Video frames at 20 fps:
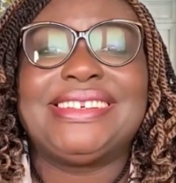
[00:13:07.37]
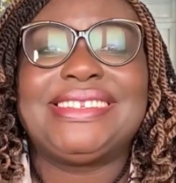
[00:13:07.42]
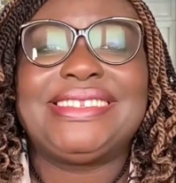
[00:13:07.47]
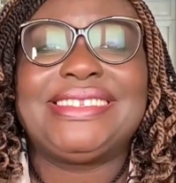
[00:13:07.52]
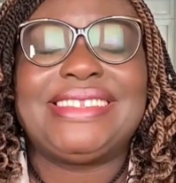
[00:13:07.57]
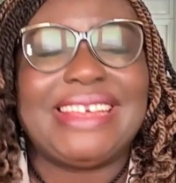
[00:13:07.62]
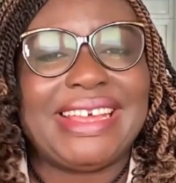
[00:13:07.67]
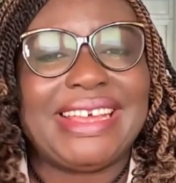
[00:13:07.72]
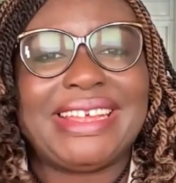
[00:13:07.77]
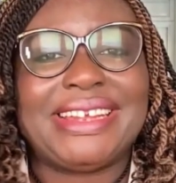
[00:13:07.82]

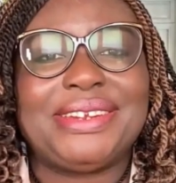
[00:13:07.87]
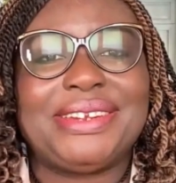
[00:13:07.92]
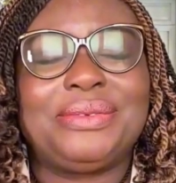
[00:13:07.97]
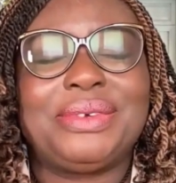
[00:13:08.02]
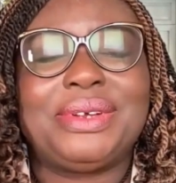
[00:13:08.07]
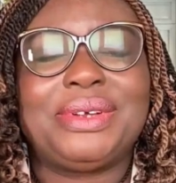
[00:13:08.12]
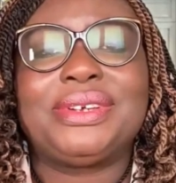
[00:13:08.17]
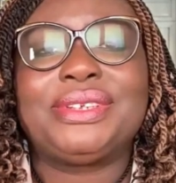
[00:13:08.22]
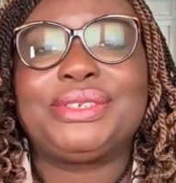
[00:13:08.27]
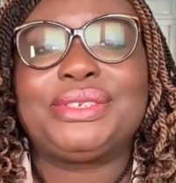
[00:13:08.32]
then
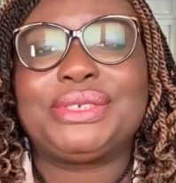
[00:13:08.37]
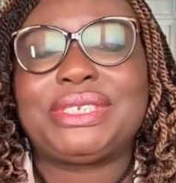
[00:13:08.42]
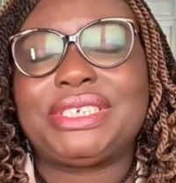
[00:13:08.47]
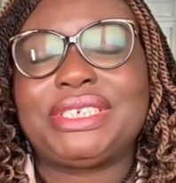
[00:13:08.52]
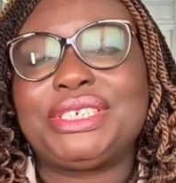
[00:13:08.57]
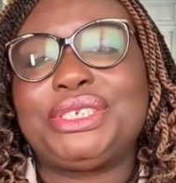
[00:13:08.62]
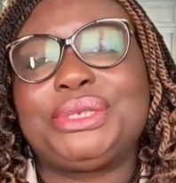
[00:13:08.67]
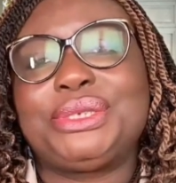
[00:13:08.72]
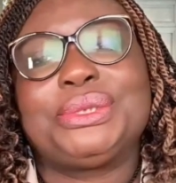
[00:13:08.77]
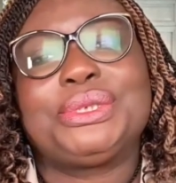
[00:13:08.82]
we want to
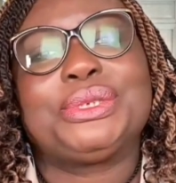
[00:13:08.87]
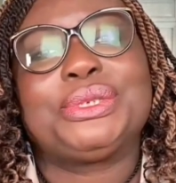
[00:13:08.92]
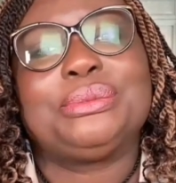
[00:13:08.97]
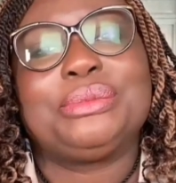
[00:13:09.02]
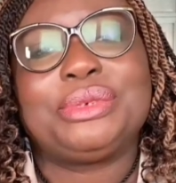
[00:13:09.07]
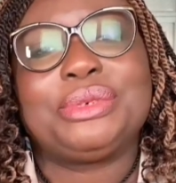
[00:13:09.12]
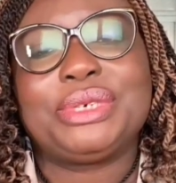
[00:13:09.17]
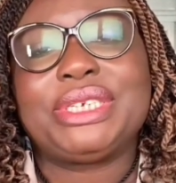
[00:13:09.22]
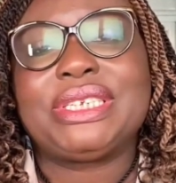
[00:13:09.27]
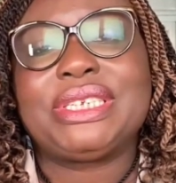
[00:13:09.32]
teach you
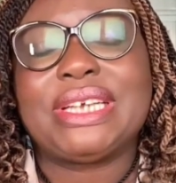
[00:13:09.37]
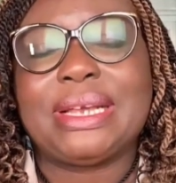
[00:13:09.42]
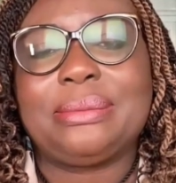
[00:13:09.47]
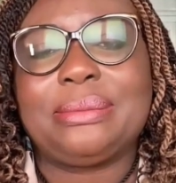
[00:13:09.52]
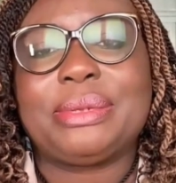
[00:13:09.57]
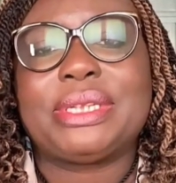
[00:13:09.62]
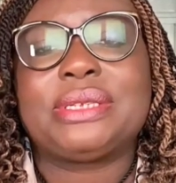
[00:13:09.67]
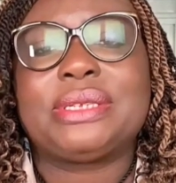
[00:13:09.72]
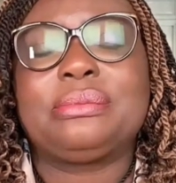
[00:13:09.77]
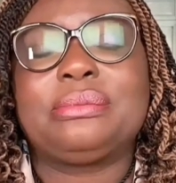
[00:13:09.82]
some great habits.